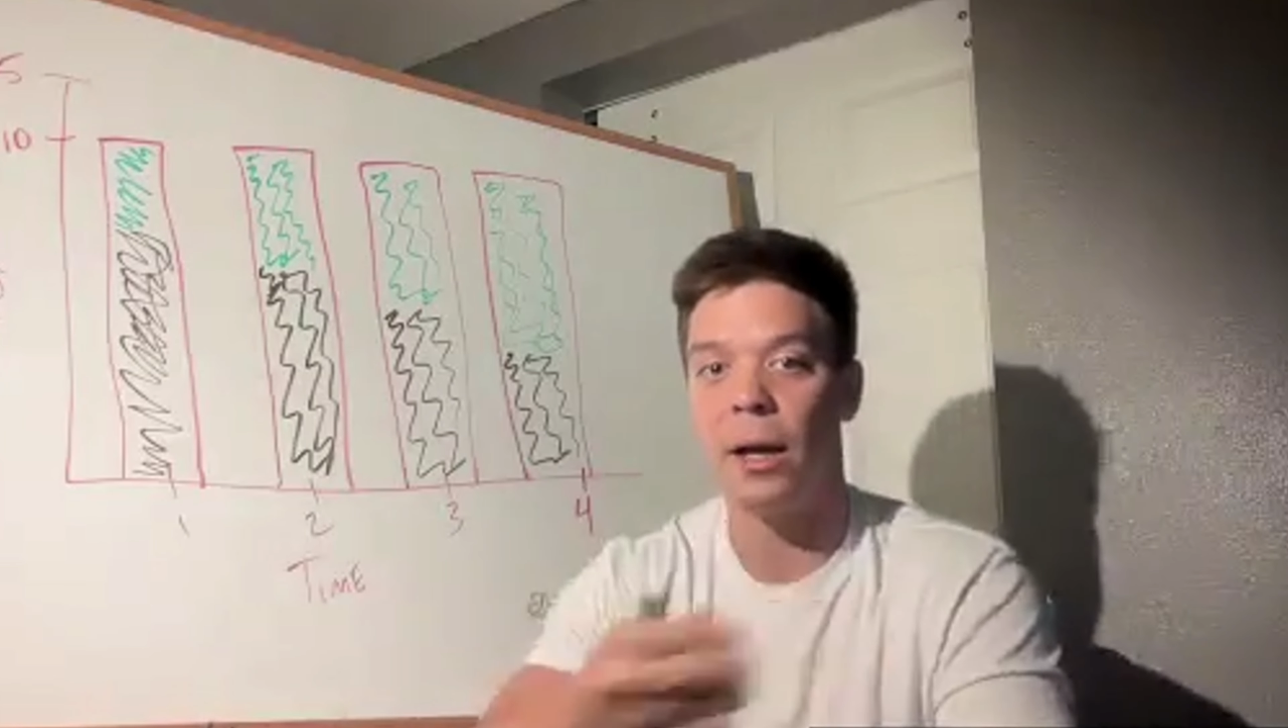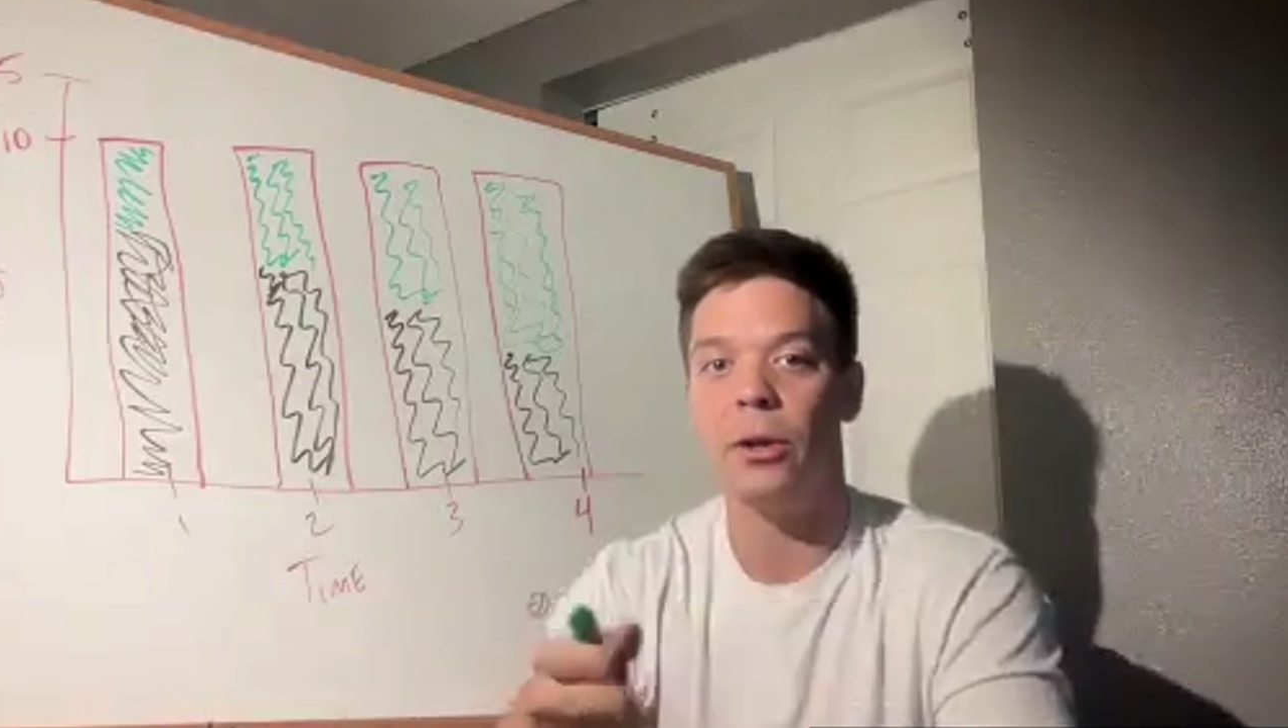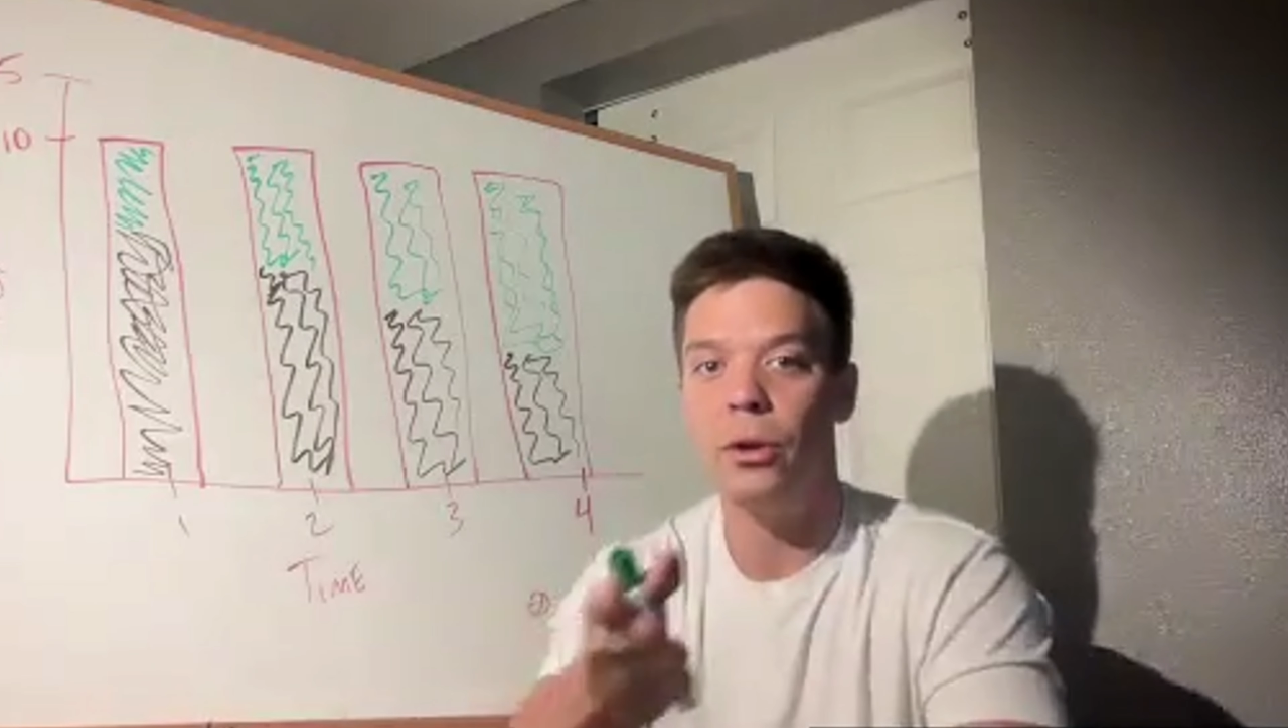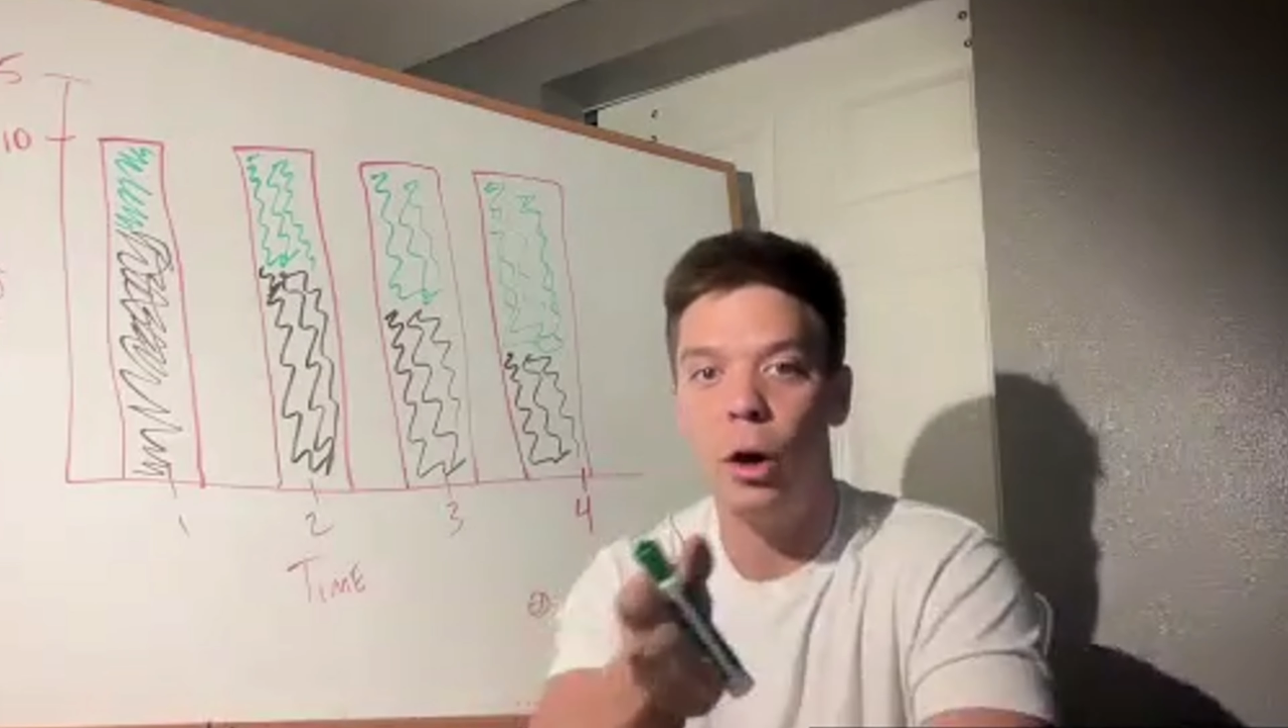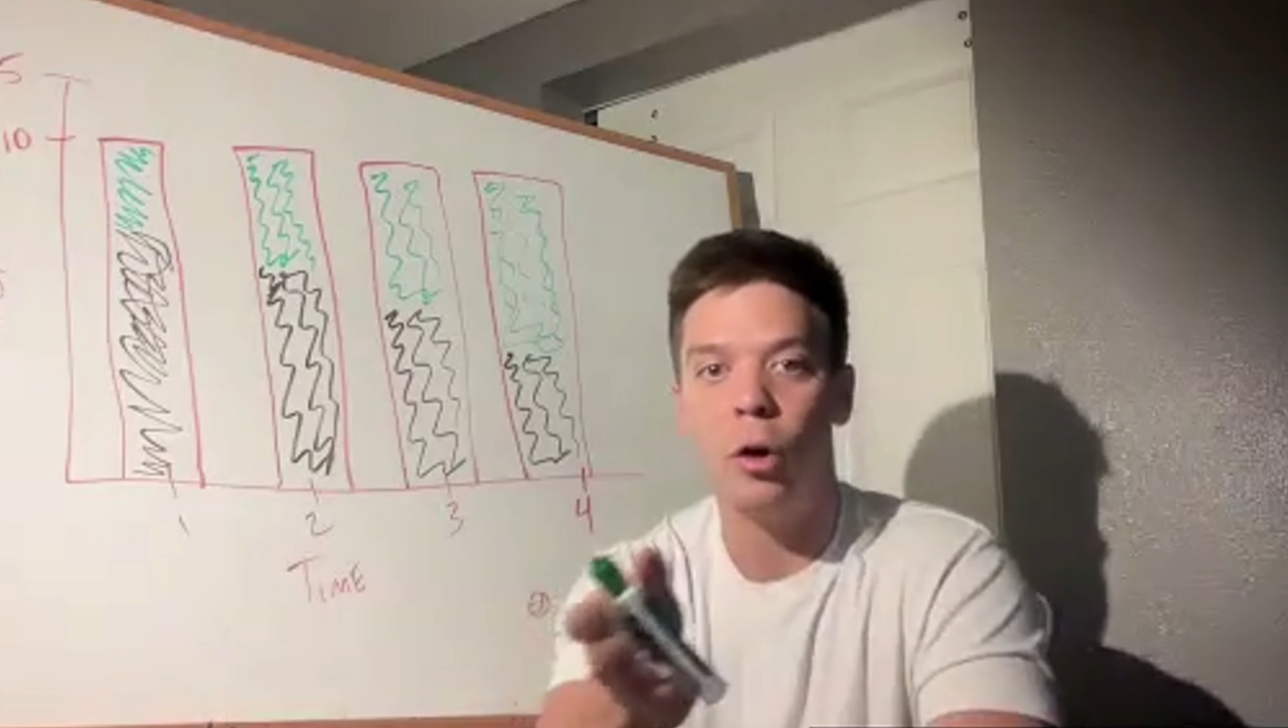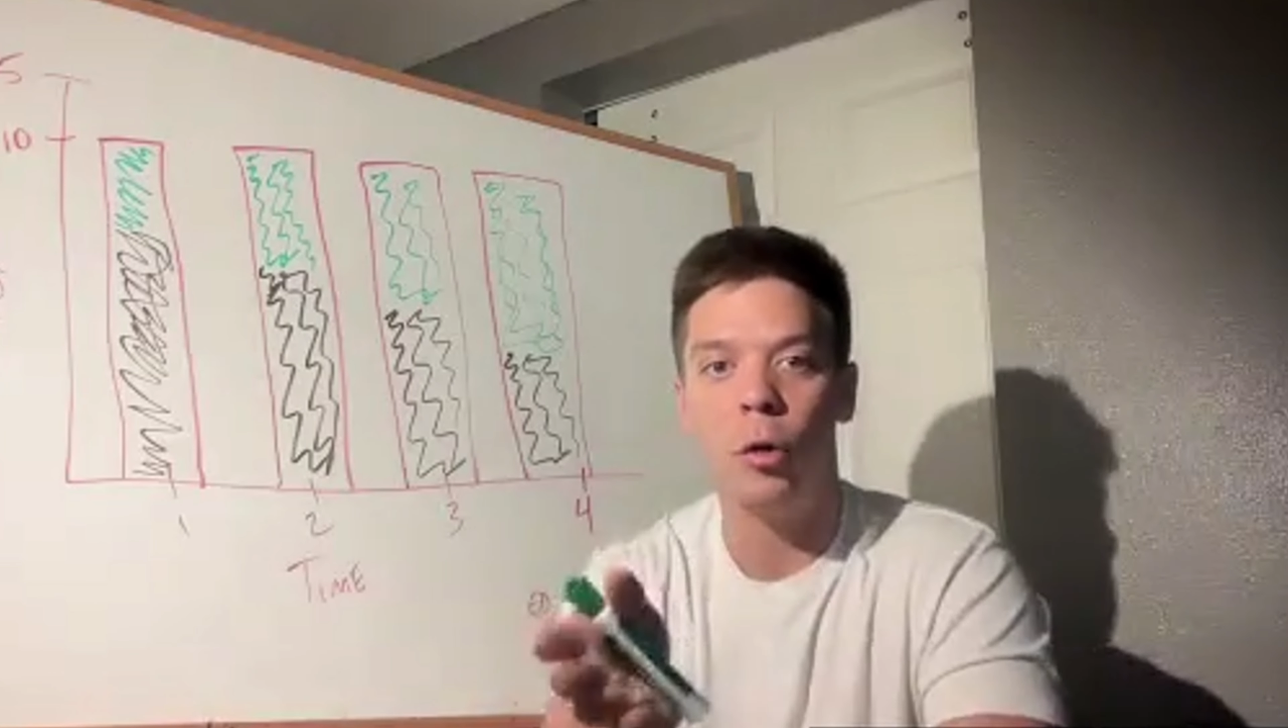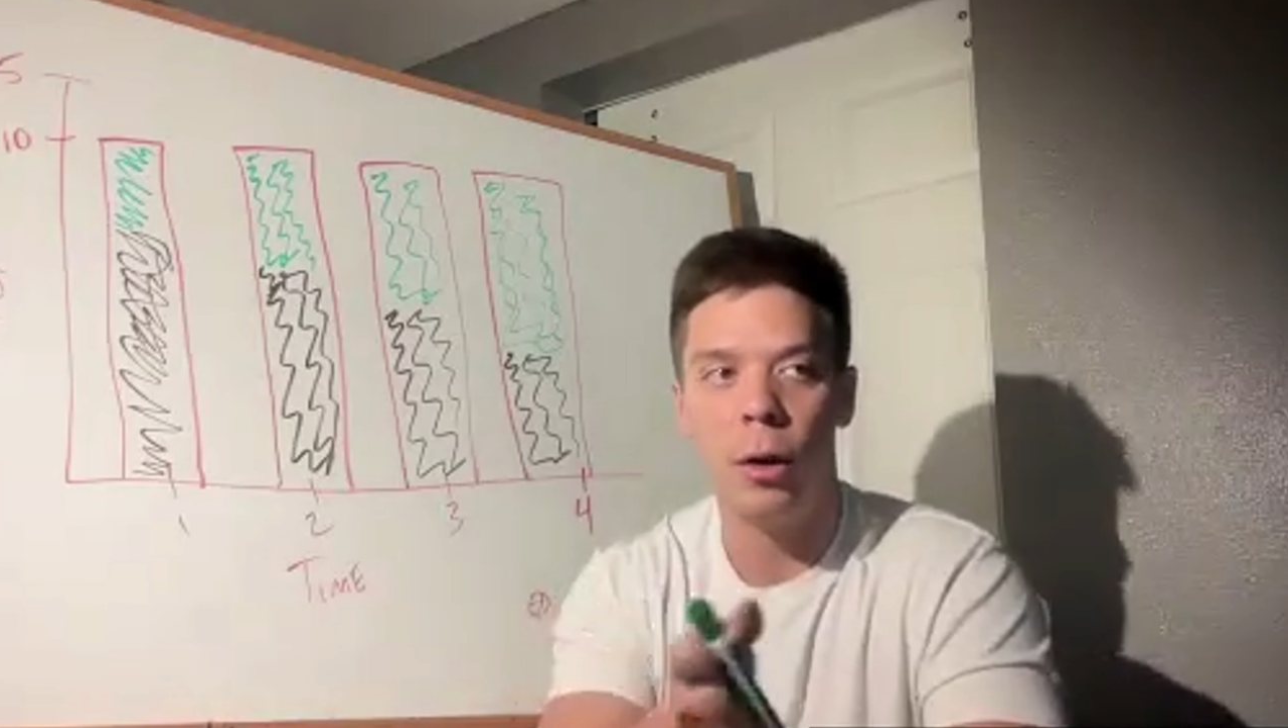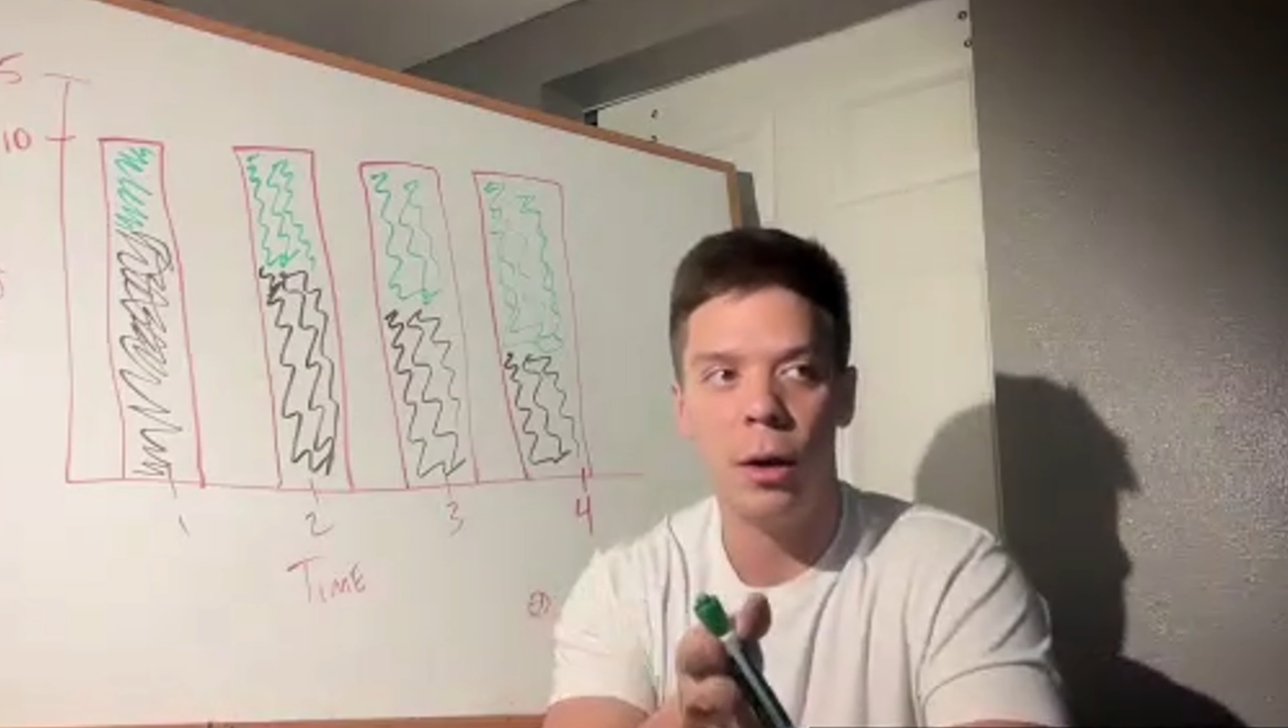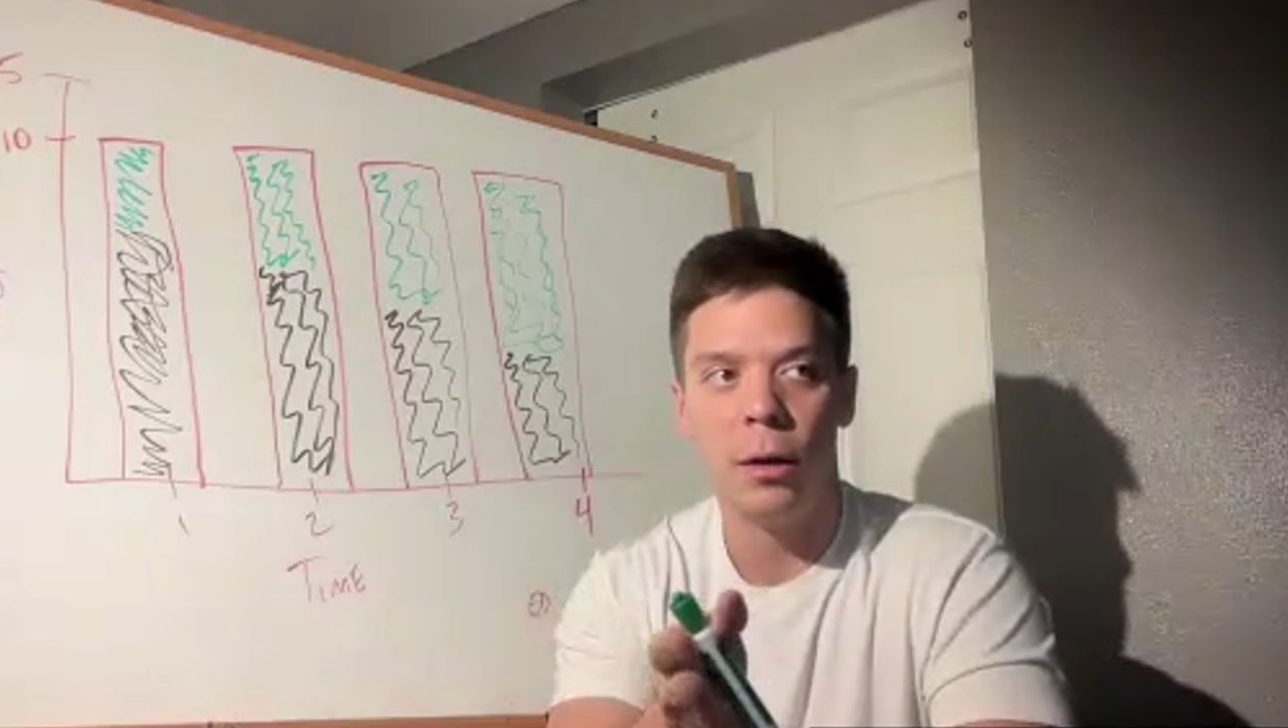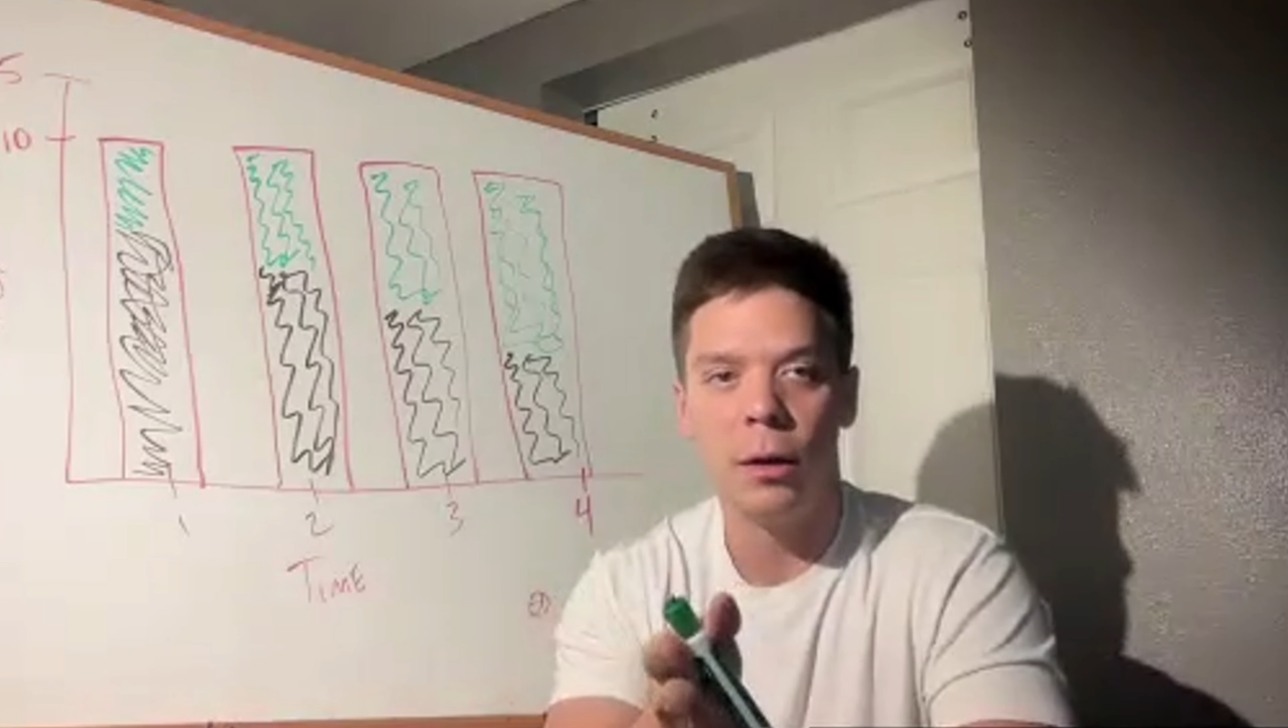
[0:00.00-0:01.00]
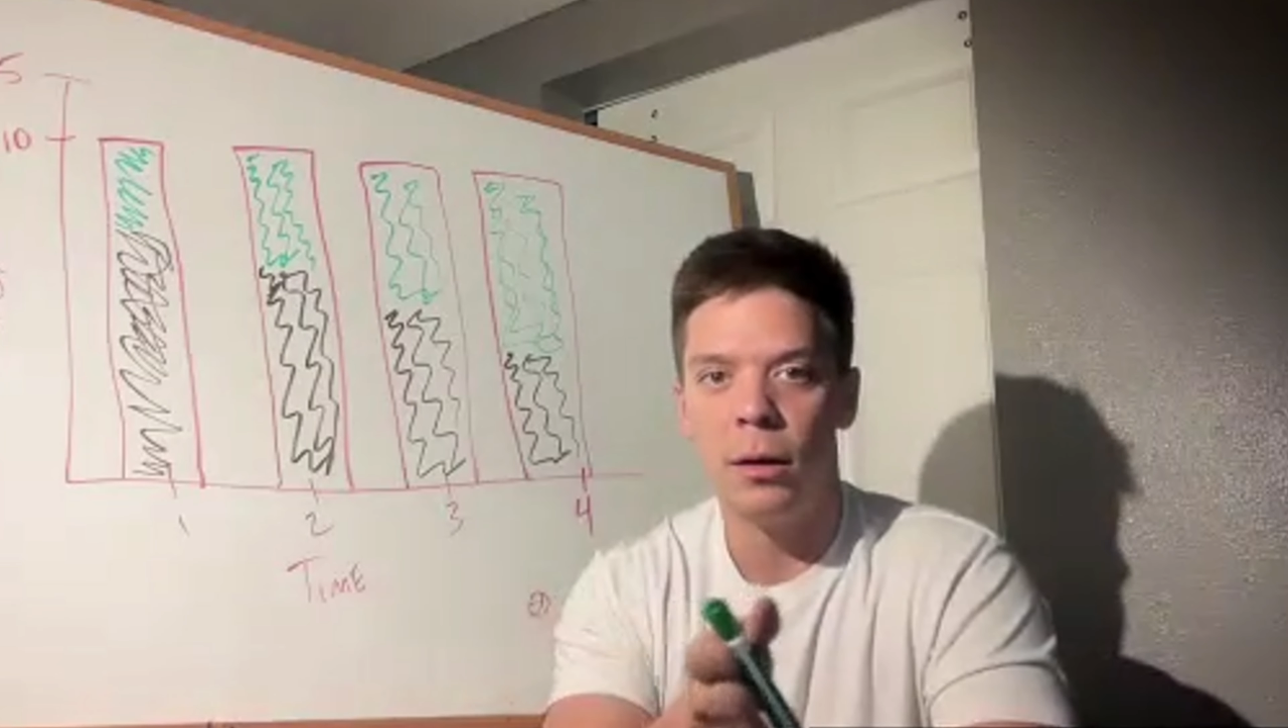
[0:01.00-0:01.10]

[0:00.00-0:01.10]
I know